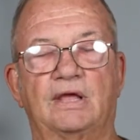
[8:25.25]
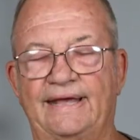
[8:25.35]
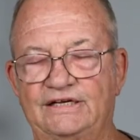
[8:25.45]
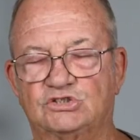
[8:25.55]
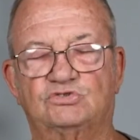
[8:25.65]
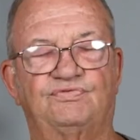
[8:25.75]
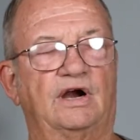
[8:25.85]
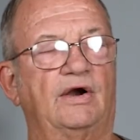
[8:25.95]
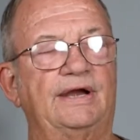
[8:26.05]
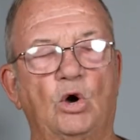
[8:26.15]
He's
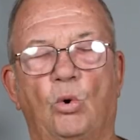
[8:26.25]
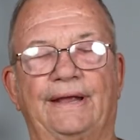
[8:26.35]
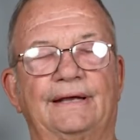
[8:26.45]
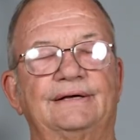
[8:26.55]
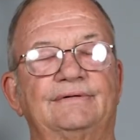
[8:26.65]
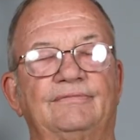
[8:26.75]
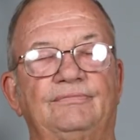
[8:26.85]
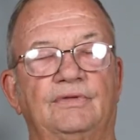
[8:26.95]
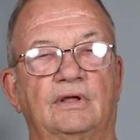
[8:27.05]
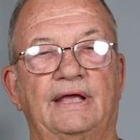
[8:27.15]
very knowing.
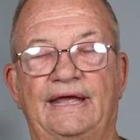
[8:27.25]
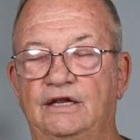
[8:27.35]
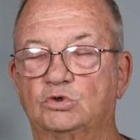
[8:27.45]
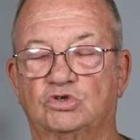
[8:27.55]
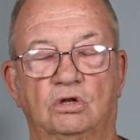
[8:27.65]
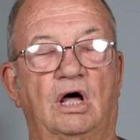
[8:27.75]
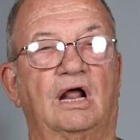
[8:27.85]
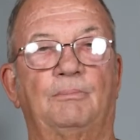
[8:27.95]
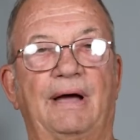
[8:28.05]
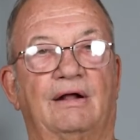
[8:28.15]
He knows a
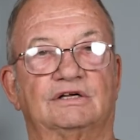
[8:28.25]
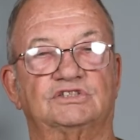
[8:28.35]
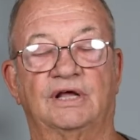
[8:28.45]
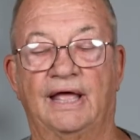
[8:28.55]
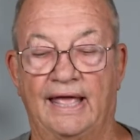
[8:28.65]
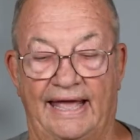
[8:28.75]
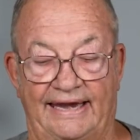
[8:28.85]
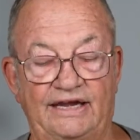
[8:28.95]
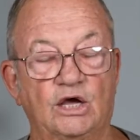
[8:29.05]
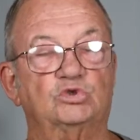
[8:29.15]
lot about us, and
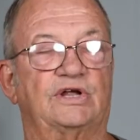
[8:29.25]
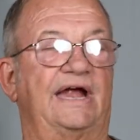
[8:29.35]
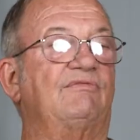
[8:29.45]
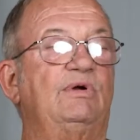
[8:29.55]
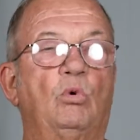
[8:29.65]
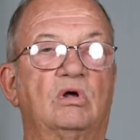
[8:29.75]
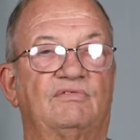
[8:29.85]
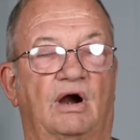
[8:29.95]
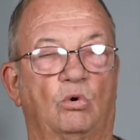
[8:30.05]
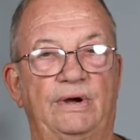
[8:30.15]
he knows every one
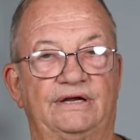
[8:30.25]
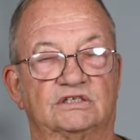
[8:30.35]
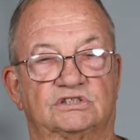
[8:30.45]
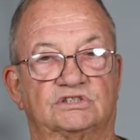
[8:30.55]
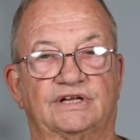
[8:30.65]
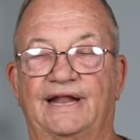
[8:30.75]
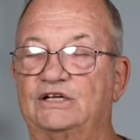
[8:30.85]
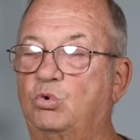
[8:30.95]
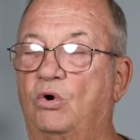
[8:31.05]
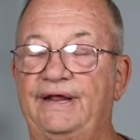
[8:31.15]
of our weaknesses, and
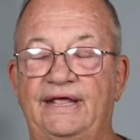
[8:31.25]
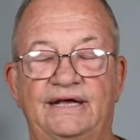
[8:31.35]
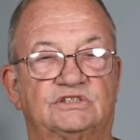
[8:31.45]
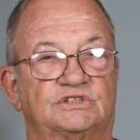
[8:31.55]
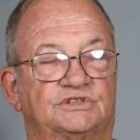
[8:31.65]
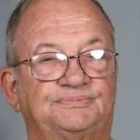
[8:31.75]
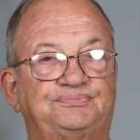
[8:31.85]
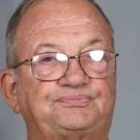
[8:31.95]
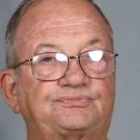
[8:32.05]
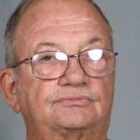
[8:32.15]
that's where he hits us.
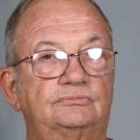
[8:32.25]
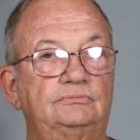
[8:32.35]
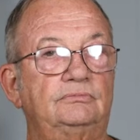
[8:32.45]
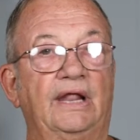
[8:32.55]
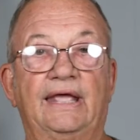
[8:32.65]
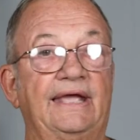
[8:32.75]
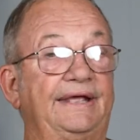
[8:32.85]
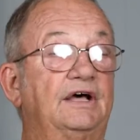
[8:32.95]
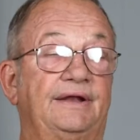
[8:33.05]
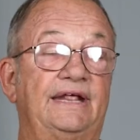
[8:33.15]
He
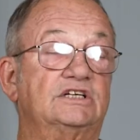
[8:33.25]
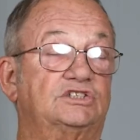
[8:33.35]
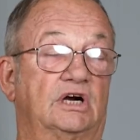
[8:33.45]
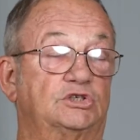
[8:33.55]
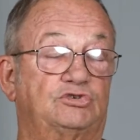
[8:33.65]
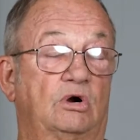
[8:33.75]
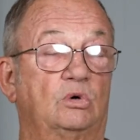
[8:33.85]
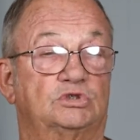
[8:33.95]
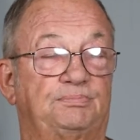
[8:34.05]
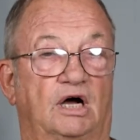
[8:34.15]
doesn't hit us in our
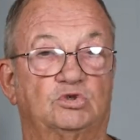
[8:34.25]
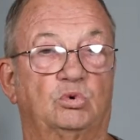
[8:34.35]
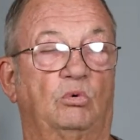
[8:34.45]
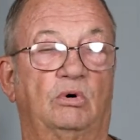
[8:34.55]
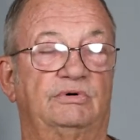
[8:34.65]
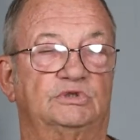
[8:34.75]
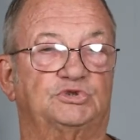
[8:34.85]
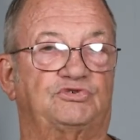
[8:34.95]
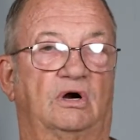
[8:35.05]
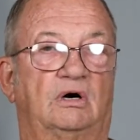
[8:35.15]
strong spots where we're real
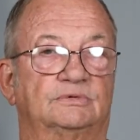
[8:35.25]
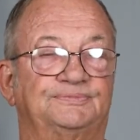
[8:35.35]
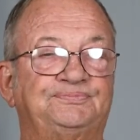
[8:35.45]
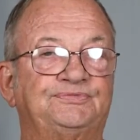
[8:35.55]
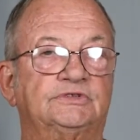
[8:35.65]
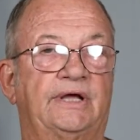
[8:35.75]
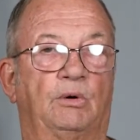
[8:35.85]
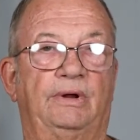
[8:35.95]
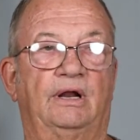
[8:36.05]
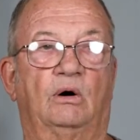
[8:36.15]
strong
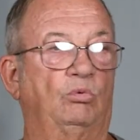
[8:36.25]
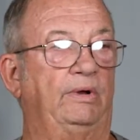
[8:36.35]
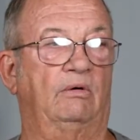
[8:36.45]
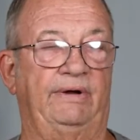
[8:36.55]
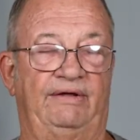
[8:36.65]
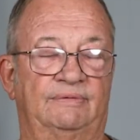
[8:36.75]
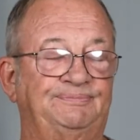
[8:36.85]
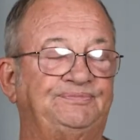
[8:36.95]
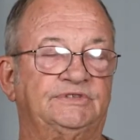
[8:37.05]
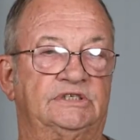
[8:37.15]
and we don't we don't
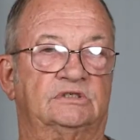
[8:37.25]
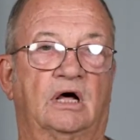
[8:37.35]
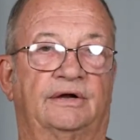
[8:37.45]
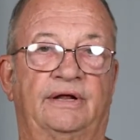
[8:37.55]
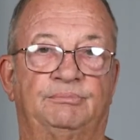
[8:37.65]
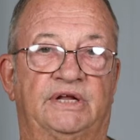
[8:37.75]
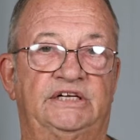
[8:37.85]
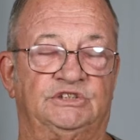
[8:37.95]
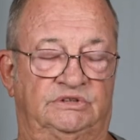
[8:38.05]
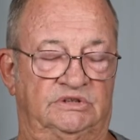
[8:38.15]
even it's not a
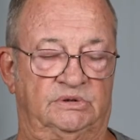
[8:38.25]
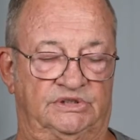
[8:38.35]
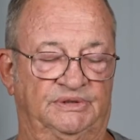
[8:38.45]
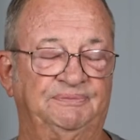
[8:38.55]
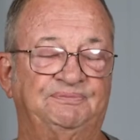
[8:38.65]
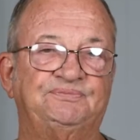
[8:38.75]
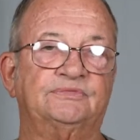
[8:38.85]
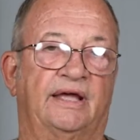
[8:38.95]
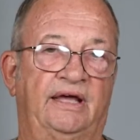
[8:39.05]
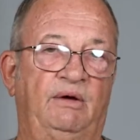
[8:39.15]
temptation to us.
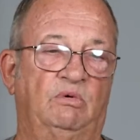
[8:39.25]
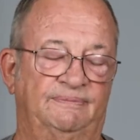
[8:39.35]
He